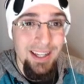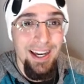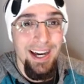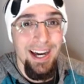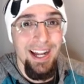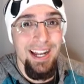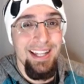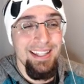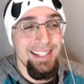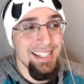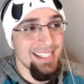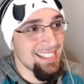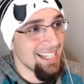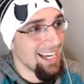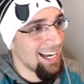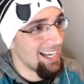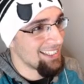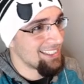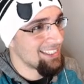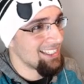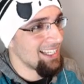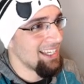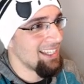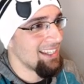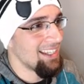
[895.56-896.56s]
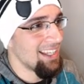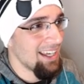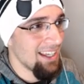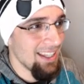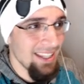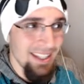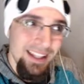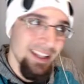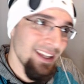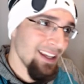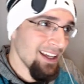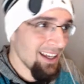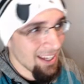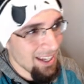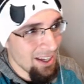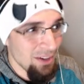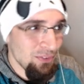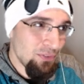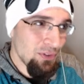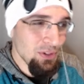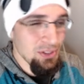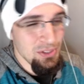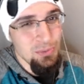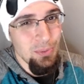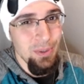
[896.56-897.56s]
I like these hats. They, they, it
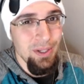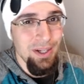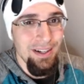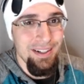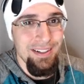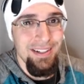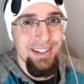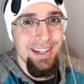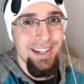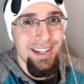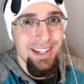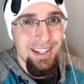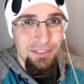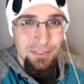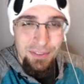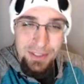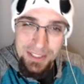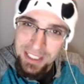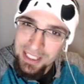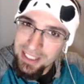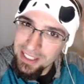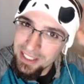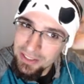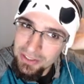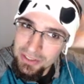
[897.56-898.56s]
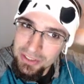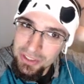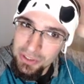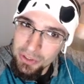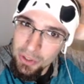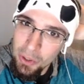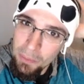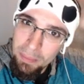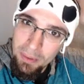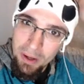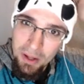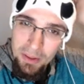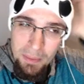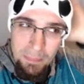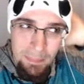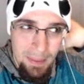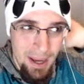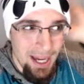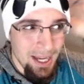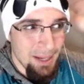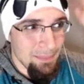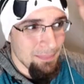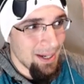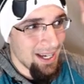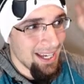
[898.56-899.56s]
feels weird. It feels like a little snowball in the
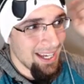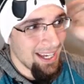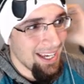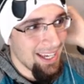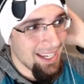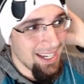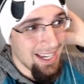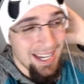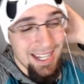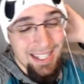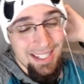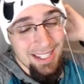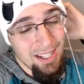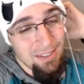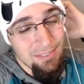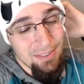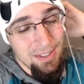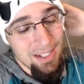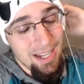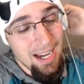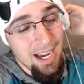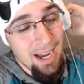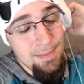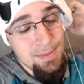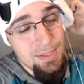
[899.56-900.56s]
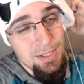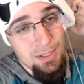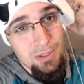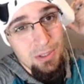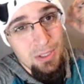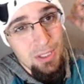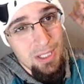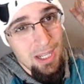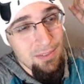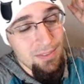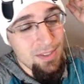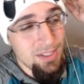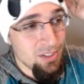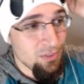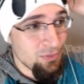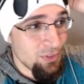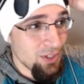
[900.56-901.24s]
back of my head. I love it. I absolutely love this.